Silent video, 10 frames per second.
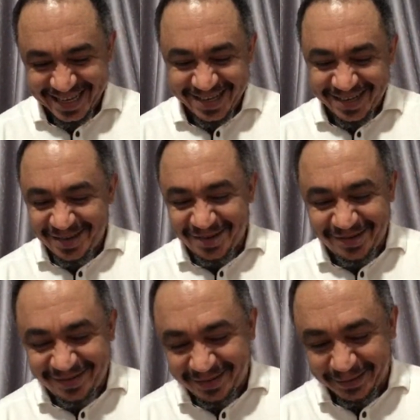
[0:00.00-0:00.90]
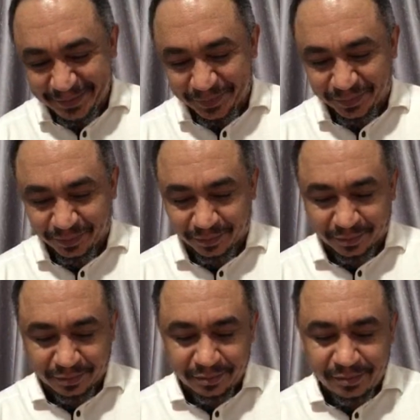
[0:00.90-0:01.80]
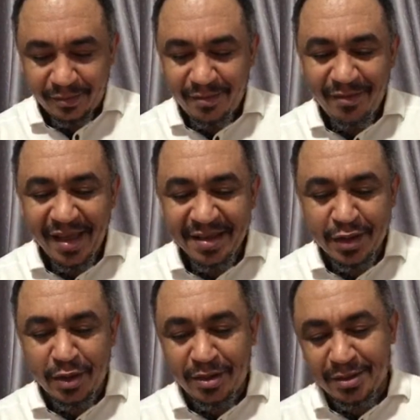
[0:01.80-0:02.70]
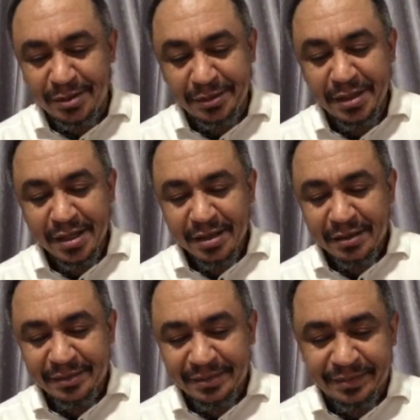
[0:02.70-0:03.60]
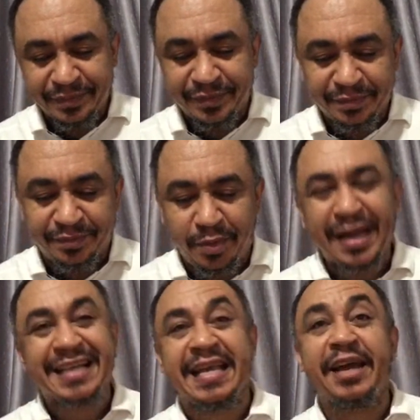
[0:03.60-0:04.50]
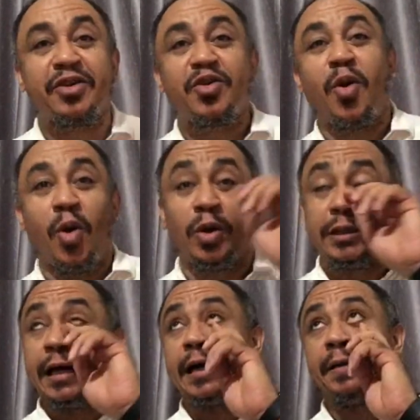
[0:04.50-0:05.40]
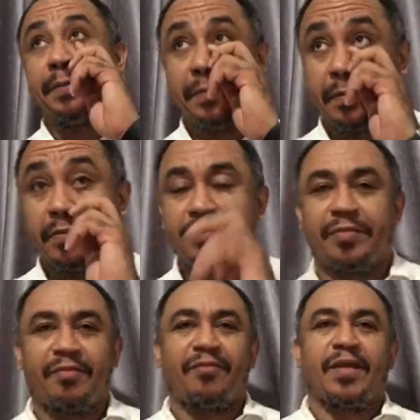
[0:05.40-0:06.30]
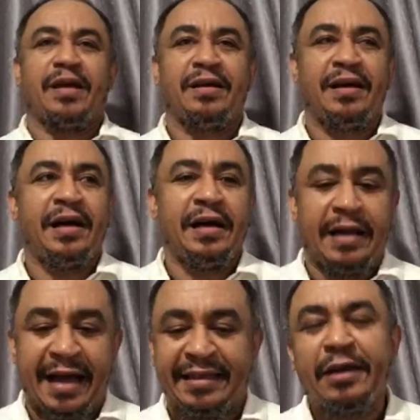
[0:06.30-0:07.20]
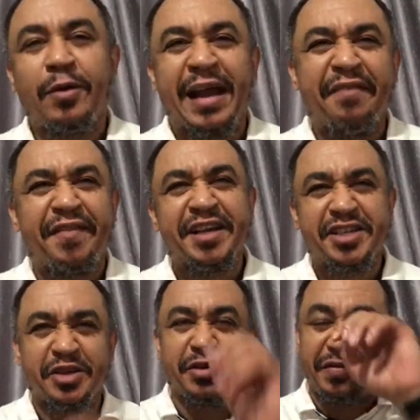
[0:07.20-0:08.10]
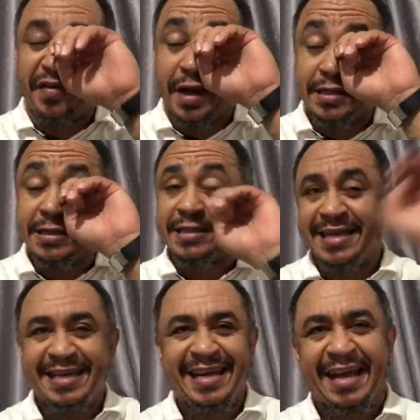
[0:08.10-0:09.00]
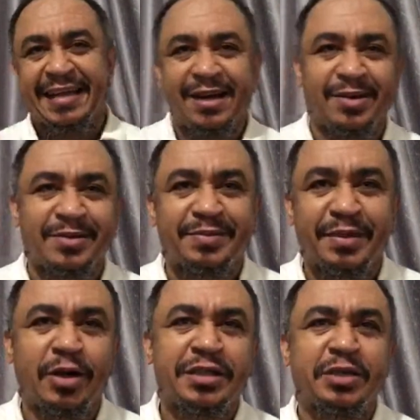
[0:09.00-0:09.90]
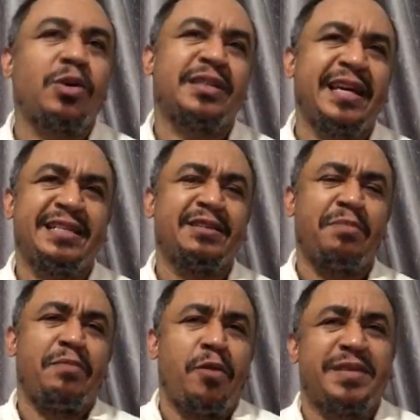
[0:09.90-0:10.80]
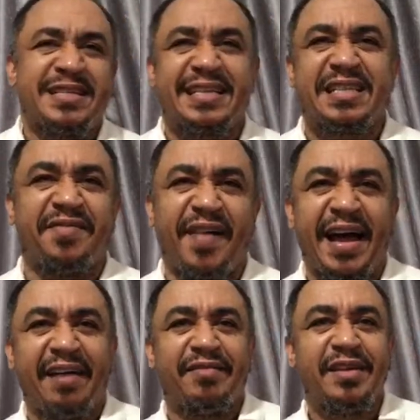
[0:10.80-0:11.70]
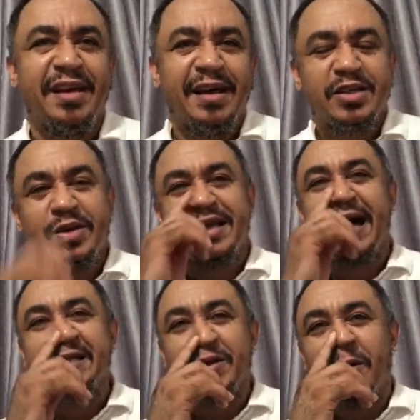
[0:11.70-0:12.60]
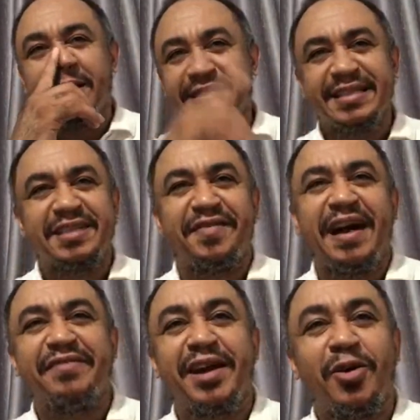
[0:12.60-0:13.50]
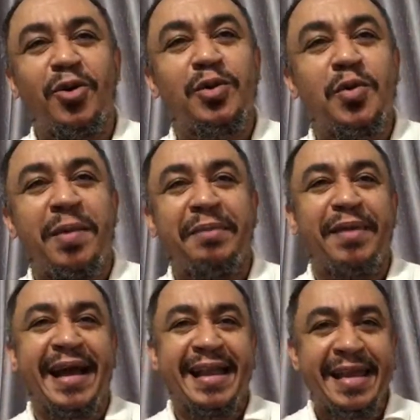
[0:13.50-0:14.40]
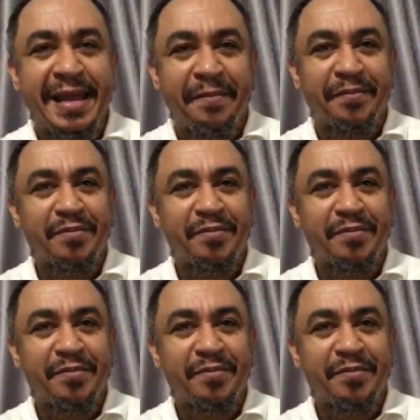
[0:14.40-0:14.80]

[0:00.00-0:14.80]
You know? So, but as I grew older, I think when I finished the university, because she was my mom is 65, so it's hard to call a 65-year-old woman by name.